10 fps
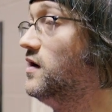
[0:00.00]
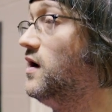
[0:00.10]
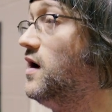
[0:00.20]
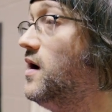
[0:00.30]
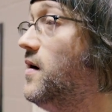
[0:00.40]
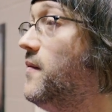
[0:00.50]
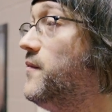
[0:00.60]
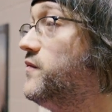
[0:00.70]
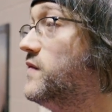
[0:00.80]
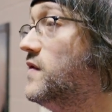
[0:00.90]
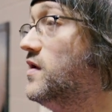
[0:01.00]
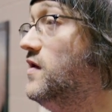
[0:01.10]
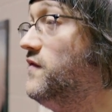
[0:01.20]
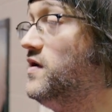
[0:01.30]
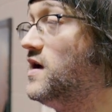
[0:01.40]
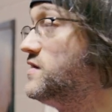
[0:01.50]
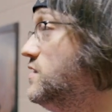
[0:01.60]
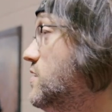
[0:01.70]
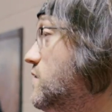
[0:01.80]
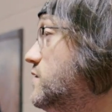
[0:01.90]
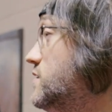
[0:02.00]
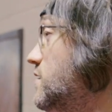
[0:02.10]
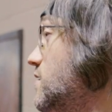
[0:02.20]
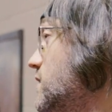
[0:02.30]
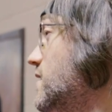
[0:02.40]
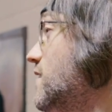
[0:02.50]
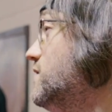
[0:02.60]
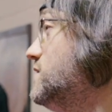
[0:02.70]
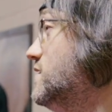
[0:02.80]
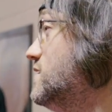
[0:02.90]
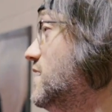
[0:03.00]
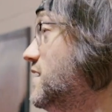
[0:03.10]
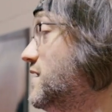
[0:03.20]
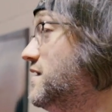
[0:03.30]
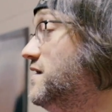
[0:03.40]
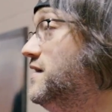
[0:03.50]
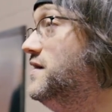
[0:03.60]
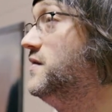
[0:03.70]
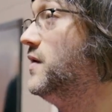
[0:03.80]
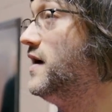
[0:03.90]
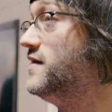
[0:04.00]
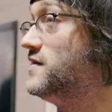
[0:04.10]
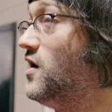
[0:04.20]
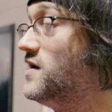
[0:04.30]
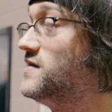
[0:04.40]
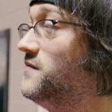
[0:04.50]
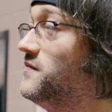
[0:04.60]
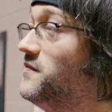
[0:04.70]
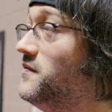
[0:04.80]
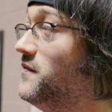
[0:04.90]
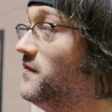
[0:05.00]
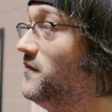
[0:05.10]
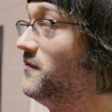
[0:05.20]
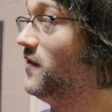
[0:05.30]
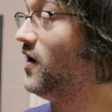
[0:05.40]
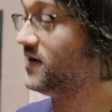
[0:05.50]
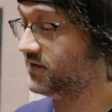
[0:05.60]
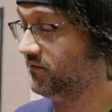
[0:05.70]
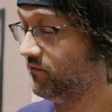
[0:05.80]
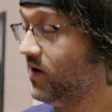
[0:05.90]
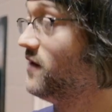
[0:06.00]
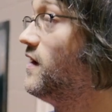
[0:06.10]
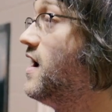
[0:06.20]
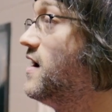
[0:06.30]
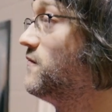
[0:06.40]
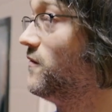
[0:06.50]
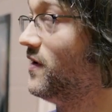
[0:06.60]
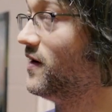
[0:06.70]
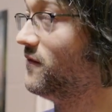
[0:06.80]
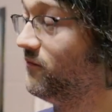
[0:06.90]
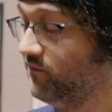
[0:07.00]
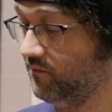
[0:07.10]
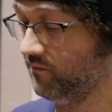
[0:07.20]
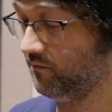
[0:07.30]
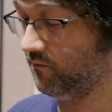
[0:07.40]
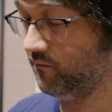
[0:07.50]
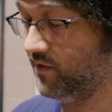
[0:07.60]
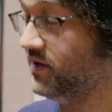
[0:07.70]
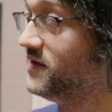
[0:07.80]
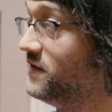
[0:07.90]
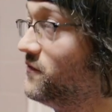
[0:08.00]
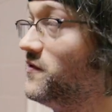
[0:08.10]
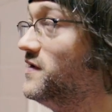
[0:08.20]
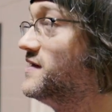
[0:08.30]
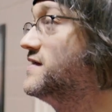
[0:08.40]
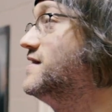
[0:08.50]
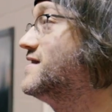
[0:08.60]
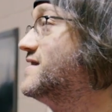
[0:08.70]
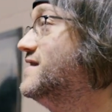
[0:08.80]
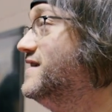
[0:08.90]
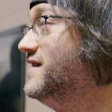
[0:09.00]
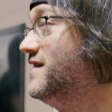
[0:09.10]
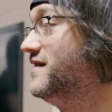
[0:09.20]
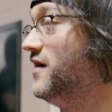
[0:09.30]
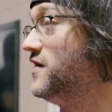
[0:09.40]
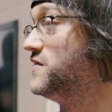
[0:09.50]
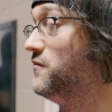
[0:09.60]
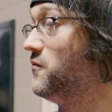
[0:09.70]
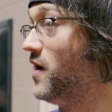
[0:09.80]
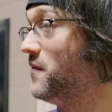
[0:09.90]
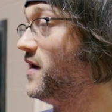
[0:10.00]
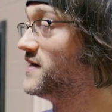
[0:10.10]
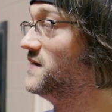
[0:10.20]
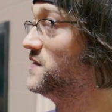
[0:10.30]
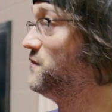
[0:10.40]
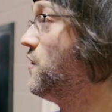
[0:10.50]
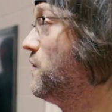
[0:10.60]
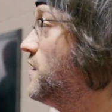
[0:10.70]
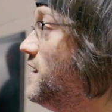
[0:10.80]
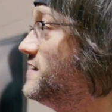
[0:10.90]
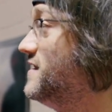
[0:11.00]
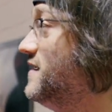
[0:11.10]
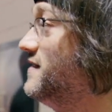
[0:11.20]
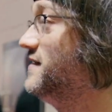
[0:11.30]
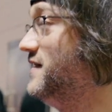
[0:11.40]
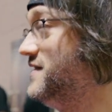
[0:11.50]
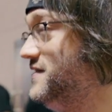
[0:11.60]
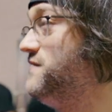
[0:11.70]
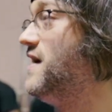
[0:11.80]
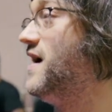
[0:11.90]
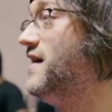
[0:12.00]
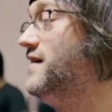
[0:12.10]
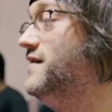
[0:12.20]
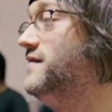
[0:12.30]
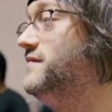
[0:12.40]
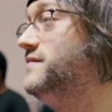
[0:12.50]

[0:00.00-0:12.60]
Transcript: Um, the vignette's new, so I mean that was just we had this awesome awesome white lion. And we're like, we need to release this. Also, we want to make some smaller content. Let's do that.